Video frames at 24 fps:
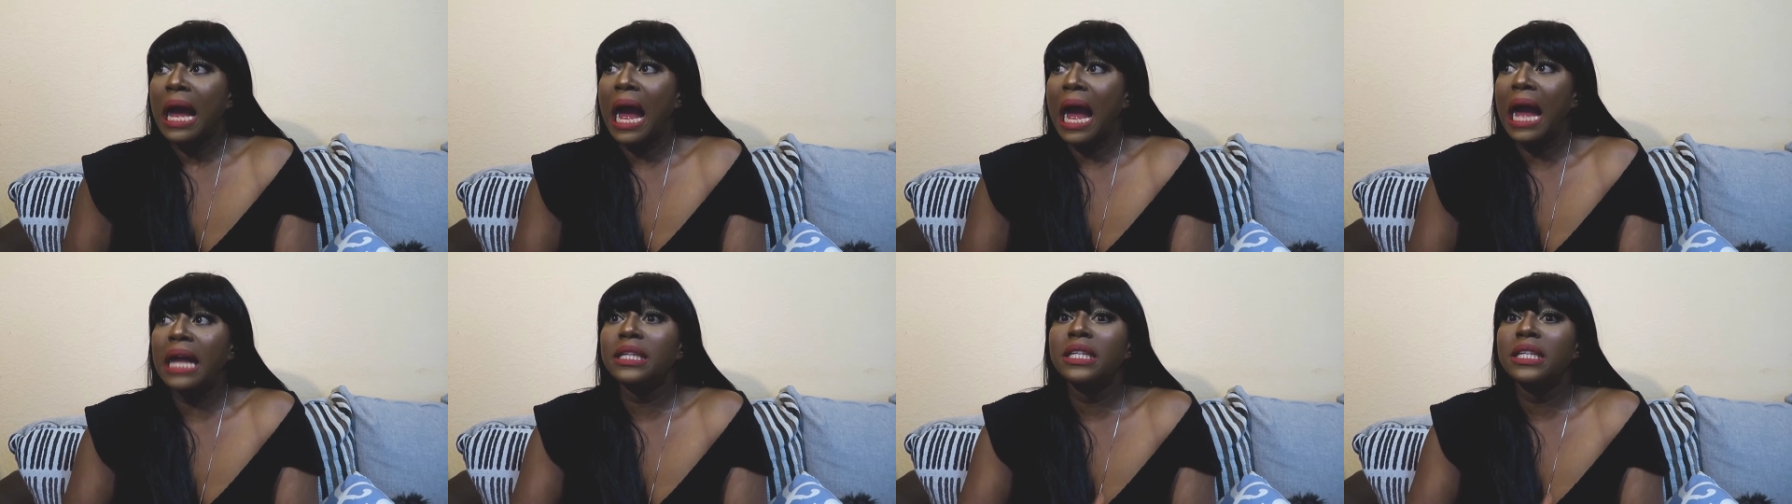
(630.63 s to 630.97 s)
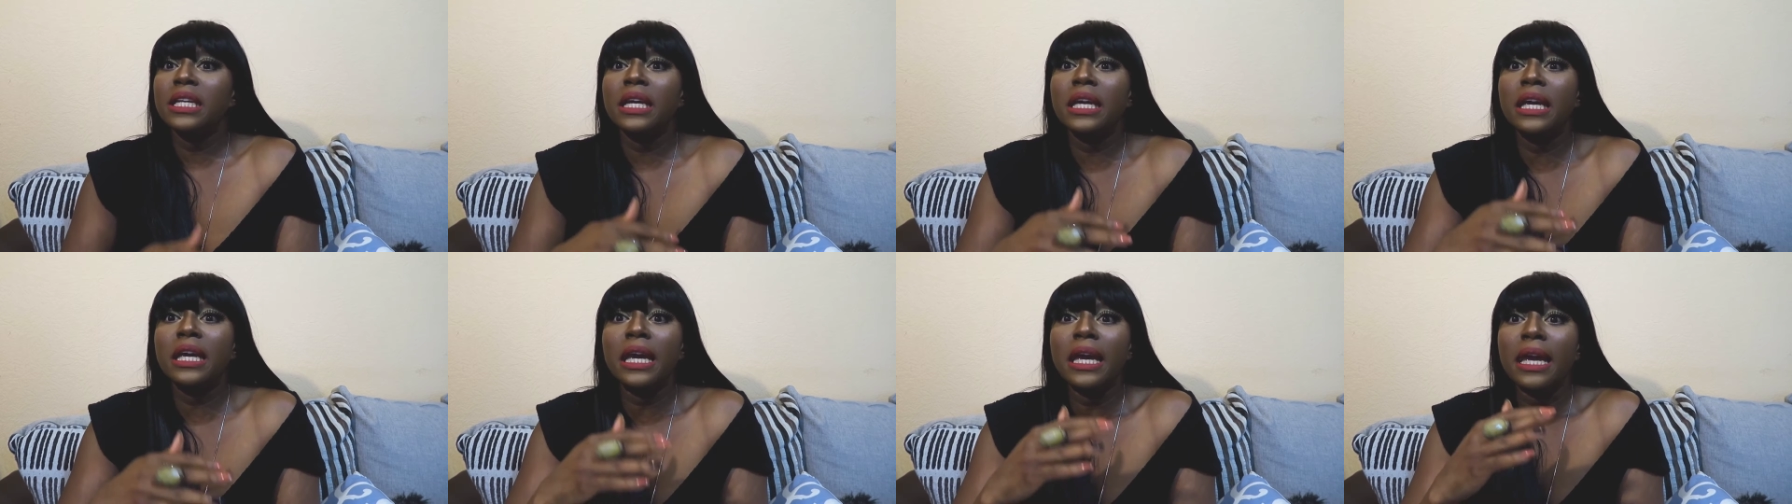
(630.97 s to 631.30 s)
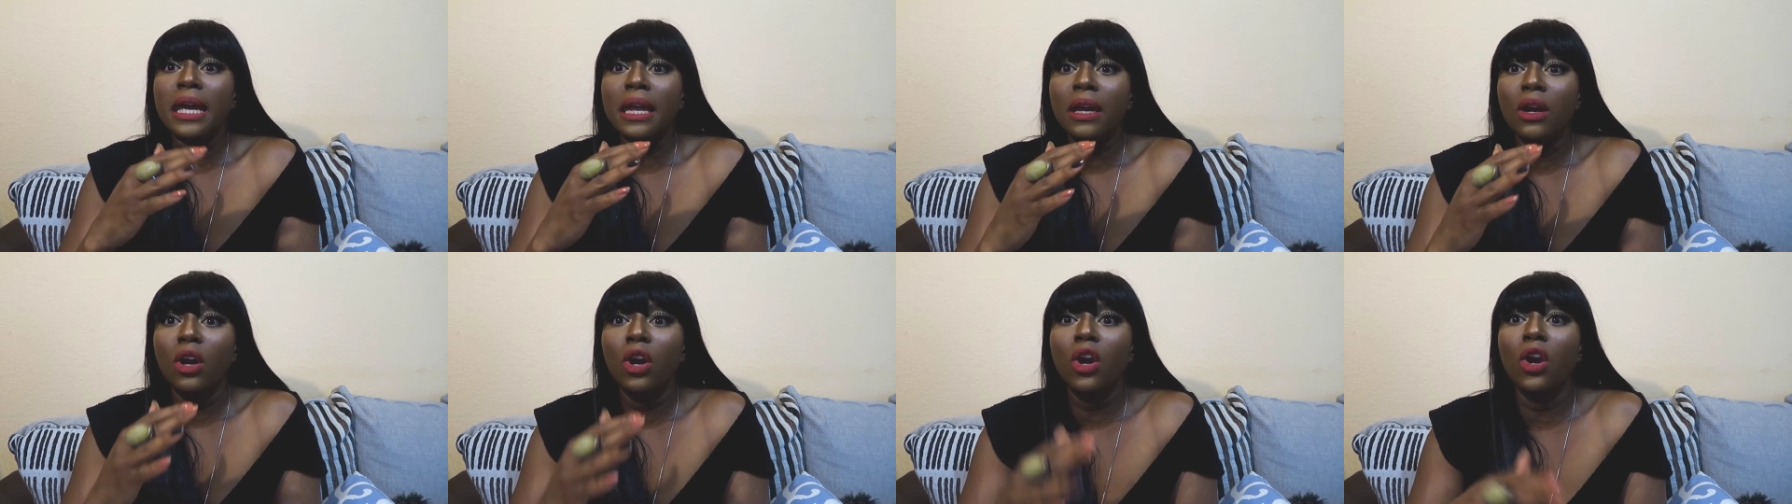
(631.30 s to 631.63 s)
and
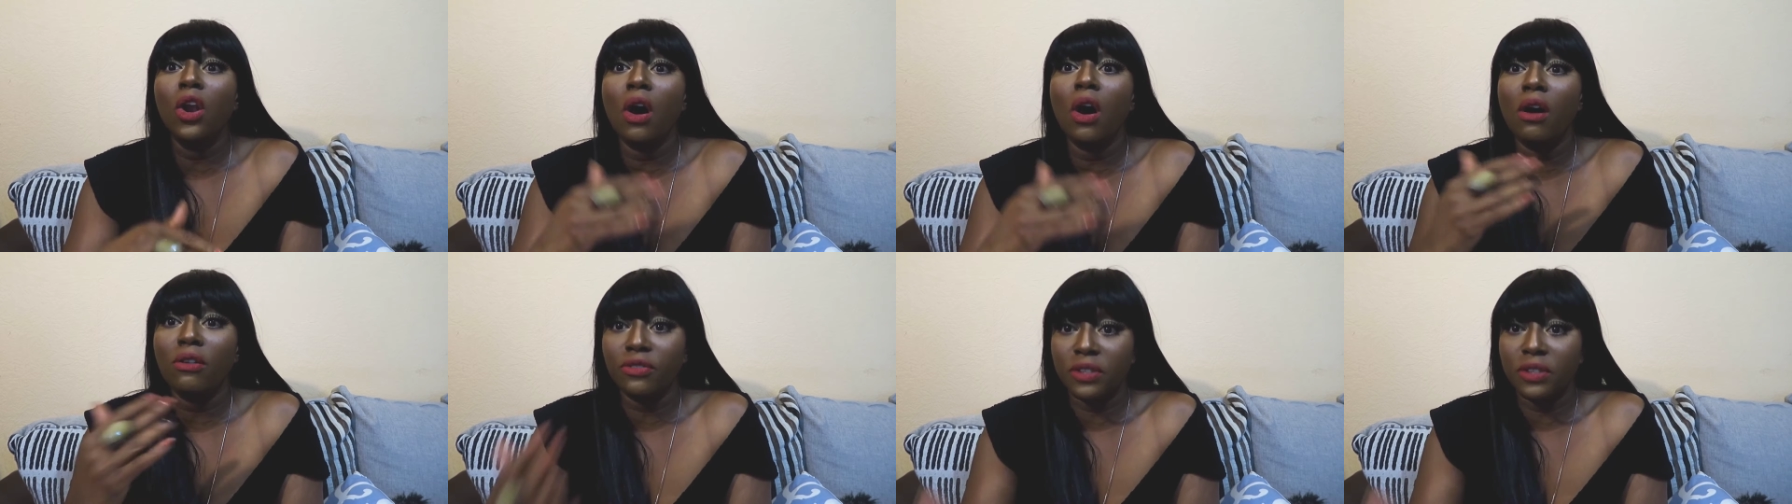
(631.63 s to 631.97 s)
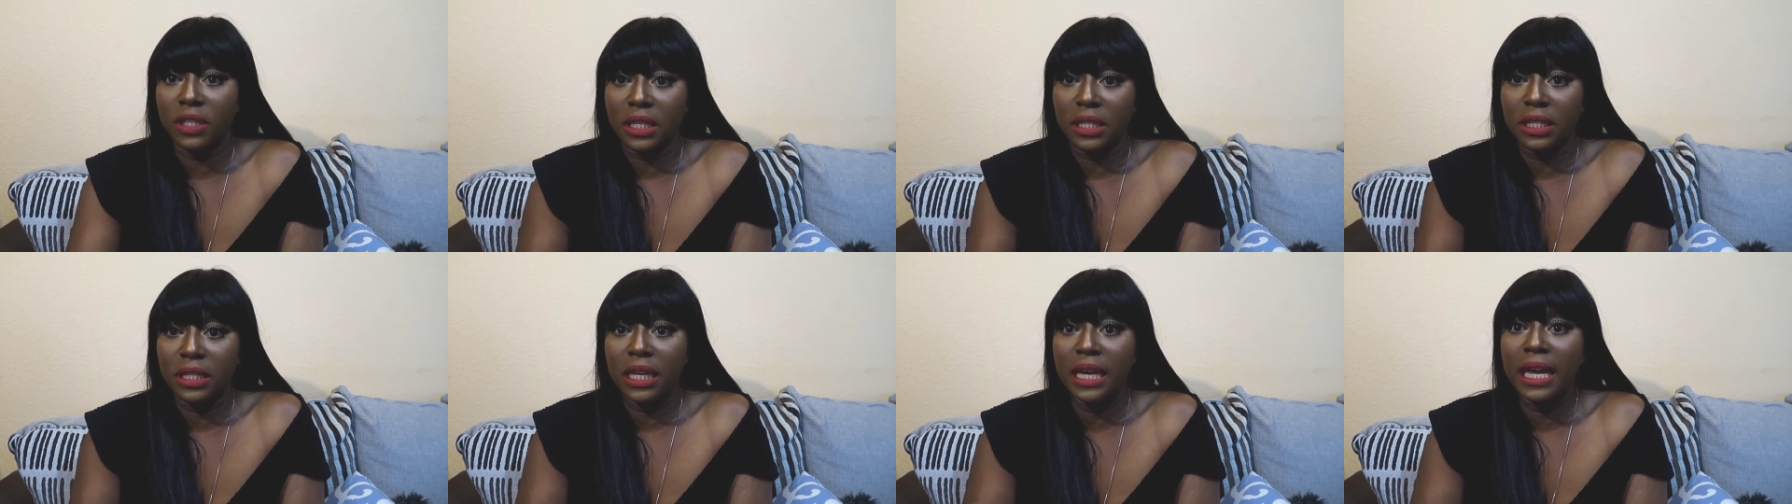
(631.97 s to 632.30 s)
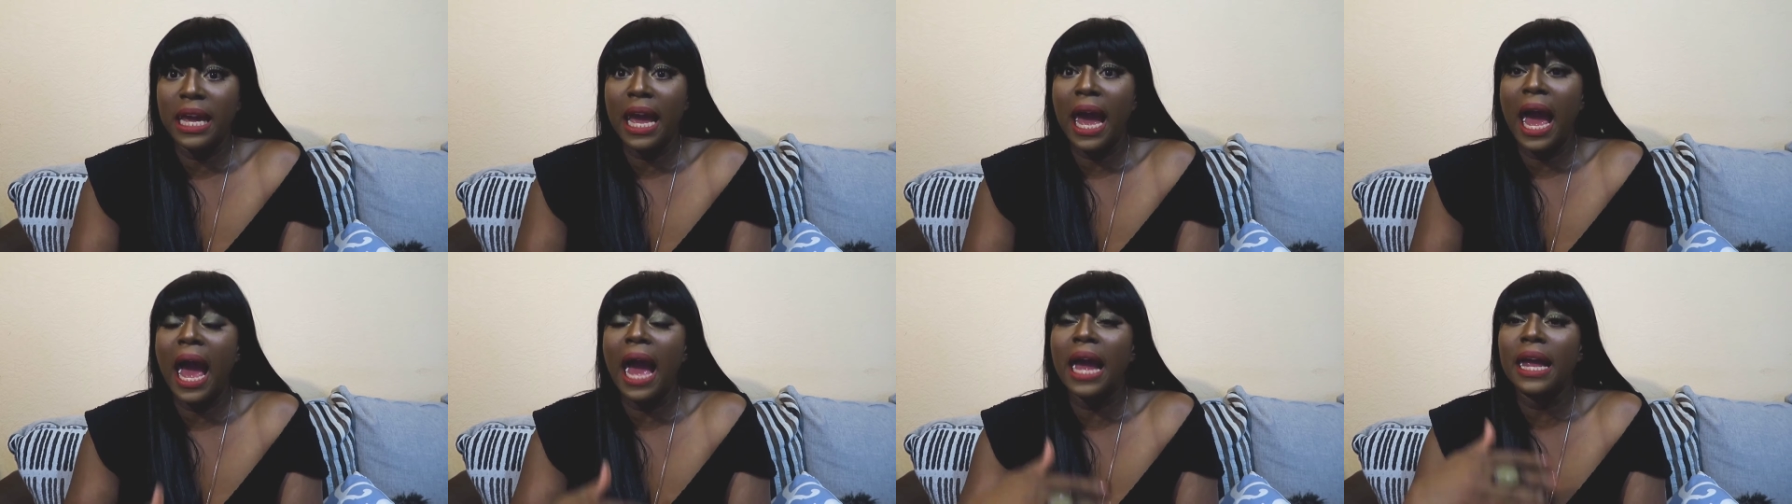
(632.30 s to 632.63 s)
he loved it.
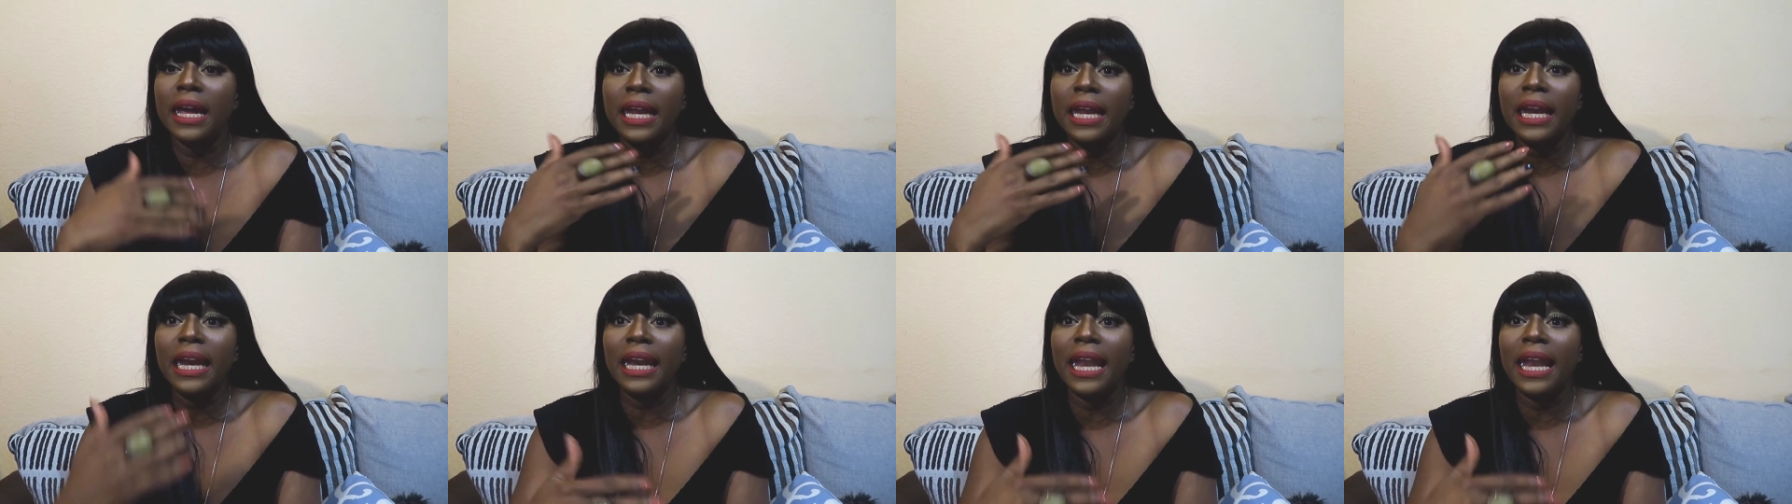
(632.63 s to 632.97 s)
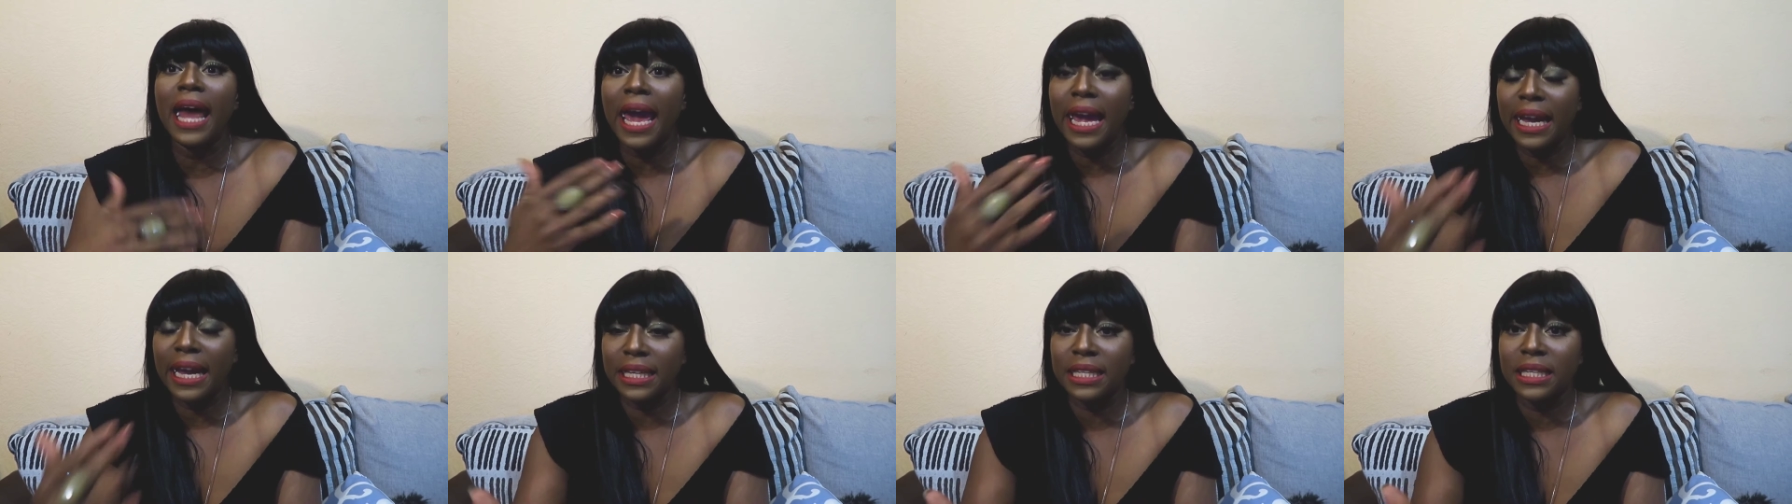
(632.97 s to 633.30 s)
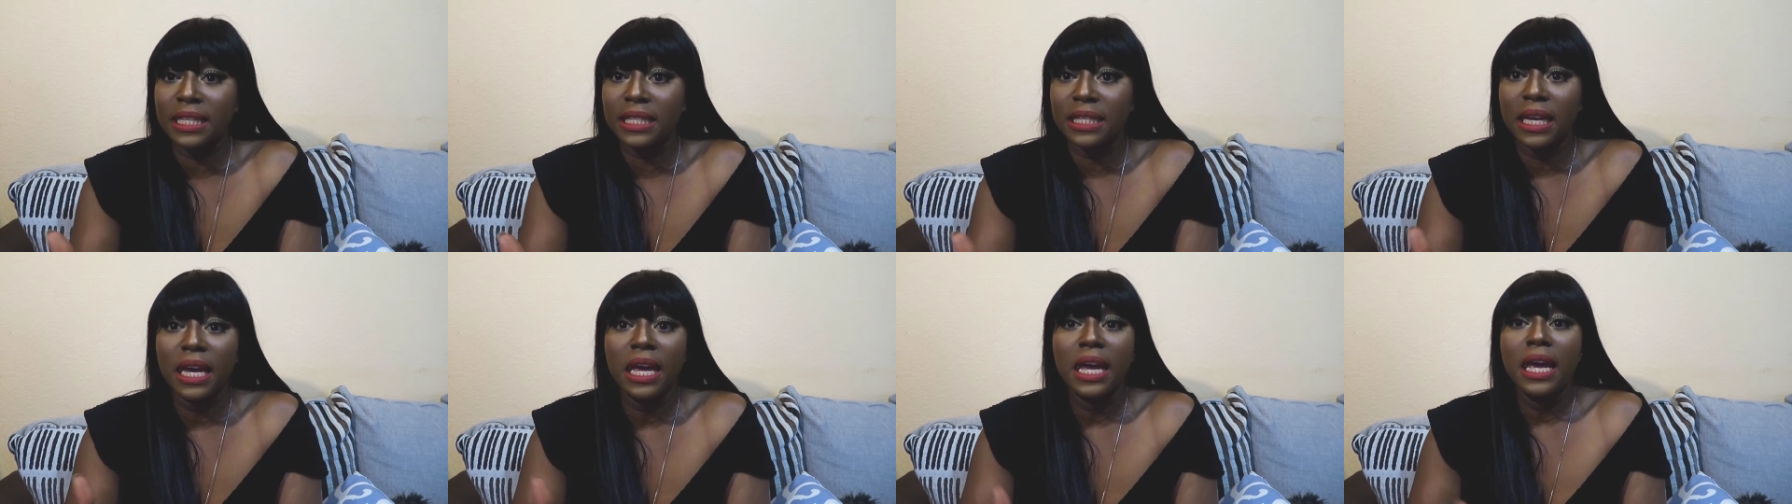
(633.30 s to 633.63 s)
He liked
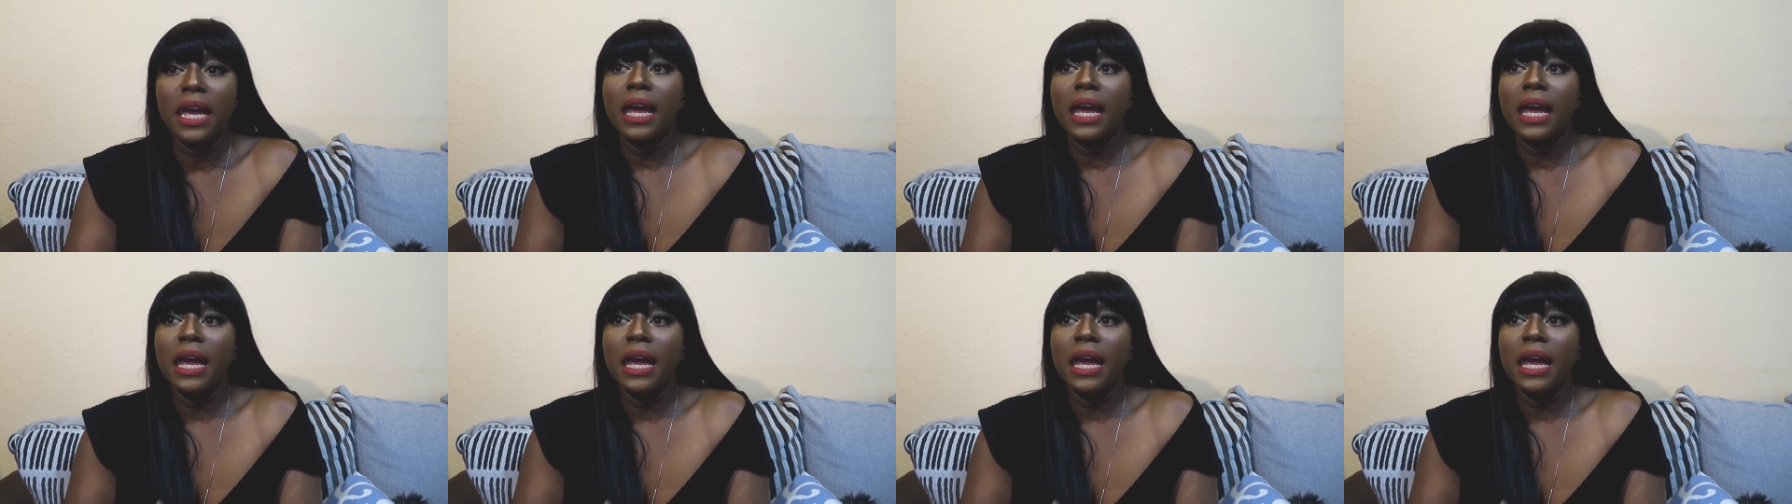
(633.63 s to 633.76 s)
it.